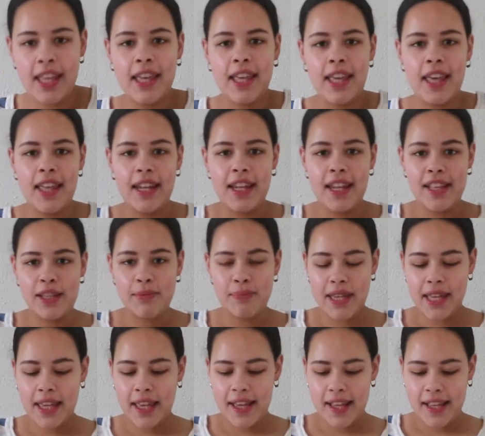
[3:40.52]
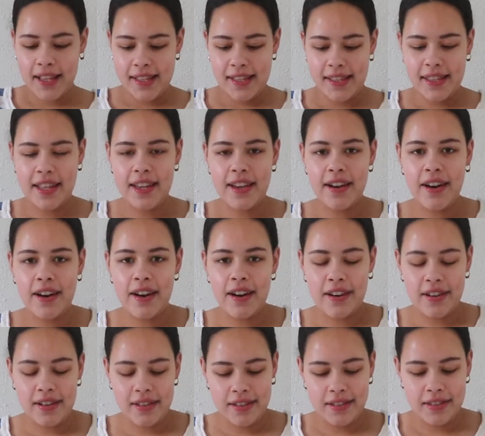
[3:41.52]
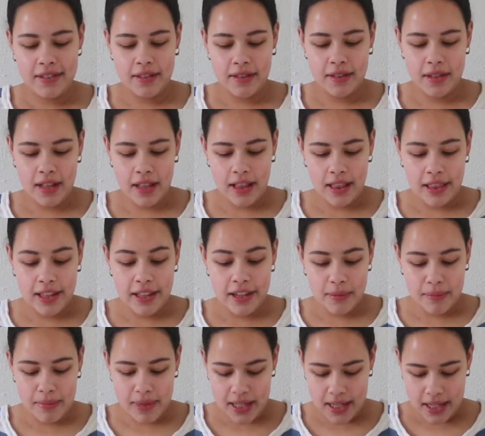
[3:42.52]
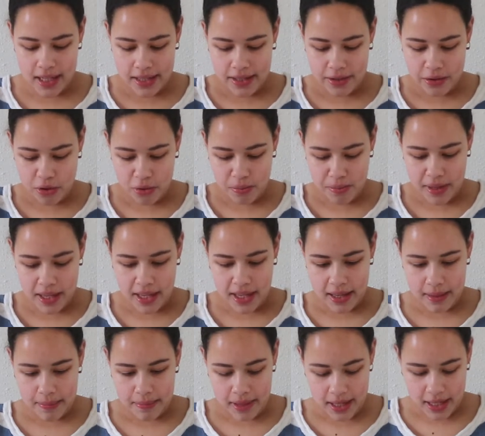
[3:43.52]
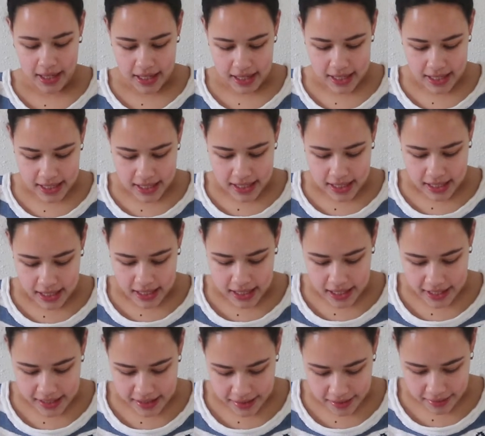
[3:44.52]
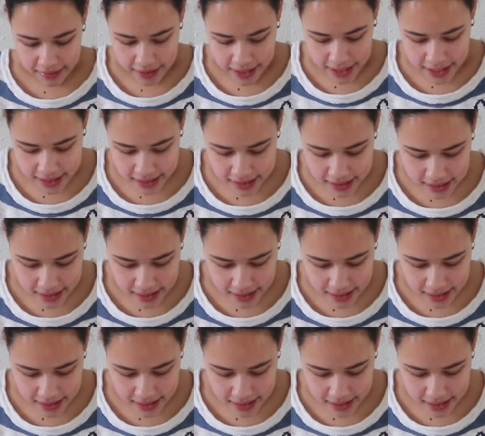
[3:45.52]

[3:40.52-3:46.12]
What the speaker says: And that's because they are a little bit too big, but that's alright.